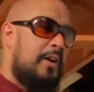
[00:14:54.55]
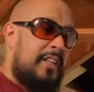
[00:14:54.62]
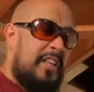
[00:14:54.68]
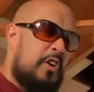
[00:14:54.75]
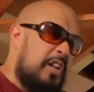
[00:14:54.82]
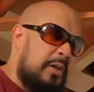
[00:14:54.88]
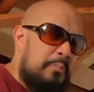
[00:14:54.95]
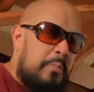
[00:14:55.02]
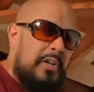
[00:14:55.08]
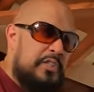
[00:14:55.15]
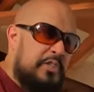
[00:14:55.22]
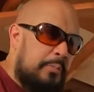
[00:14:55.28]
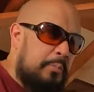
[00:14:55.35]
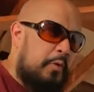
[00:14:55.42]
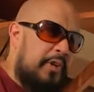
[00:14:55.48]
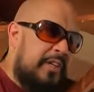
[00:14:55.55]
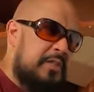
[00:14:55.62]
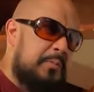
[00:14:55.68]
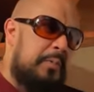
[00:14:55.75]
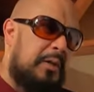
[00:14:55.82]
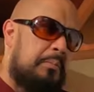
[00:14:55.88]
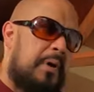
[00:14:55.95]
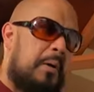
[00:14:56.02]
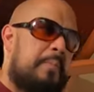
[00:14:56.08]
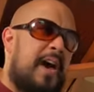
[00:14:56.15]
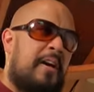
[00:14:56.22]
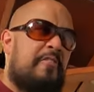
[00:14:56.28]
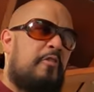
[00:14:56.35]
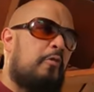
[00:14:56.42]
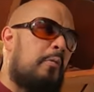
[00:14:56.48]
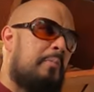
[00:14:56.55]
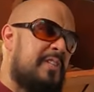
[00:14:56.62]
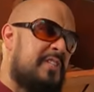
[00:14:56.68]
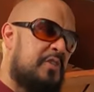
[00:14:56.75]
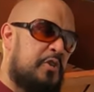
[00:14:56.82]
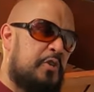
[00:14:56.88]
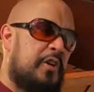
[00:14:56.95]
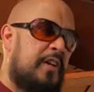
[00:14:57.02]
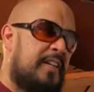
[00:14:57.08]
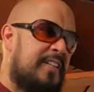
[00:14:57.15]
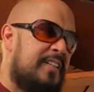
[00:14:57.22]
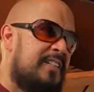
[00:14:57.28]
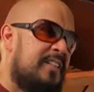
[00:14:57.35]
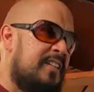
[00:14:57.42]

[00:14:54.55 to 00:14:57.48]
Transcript: They call it Monster Port. It's built by Pack Performance in Australia.